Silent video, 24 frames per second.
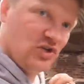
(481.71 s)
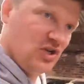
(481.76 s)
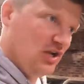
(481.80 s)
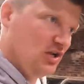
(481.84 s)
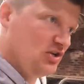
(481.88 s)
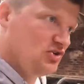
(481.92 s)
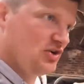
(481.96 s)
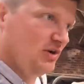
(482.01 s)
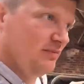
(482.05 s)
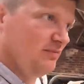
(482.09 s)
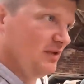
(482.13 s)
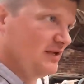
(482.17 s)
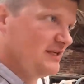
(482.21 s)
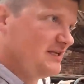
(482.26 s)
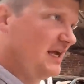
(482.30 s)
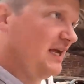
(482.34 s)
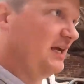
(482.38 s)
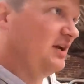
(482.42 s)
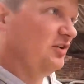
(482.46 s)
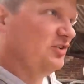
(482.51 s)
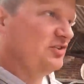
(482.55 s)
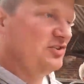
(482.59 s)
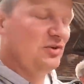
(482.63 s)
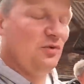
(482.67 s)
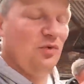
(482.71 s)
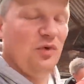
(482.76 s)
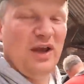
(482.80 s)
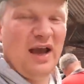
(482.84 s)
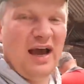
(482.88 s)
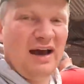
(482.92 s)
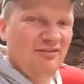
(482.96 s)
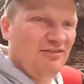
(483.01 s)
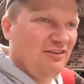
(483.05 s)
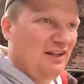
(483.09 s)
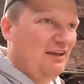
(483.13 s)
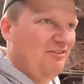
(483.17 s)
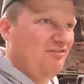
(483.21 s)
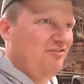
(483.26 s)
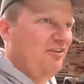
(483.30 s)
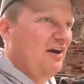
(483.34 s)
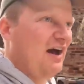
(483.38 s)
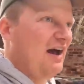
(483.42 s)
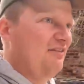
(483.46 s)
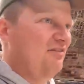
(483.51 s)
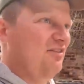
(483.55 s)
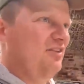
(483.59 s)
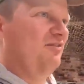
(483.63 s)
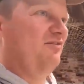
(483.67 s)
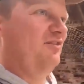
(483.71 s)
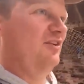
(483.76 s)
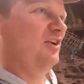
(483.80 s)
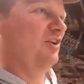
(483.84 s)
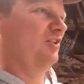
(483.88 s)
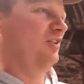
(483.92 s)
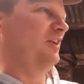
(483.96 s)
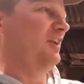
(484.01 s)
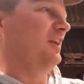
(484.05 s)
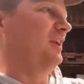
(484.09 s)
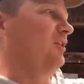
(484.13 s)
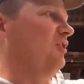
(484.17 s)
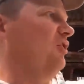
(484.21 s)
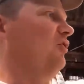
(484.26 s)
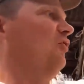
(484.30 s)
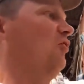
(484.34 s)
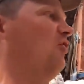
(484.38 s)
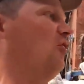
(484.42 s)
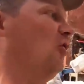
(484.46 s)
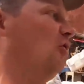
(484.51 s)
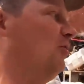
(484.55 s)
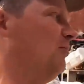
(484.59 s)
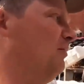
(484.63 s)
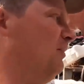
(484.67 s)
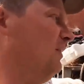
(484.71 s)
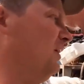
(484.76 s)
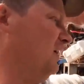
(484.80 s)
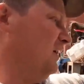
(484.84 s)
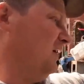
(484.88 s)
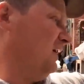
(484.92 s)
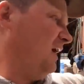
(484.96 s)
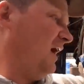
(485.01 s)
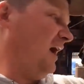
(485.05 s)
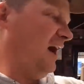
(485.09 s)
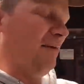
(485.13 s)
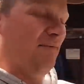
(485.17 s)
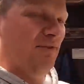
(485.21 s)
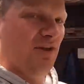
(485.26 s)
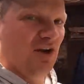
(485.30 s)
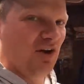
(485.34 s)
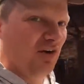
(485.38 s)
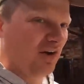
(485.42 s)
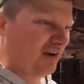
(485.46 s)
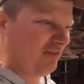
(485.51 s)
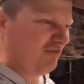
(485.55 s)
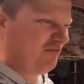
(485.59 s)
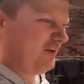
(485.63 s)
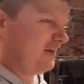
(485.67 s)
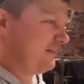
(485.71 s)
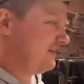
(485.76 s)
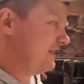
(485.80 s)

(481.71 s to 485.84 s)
going to trim the tails. We have left five in the field. They didn't all come. and um, they don't get fed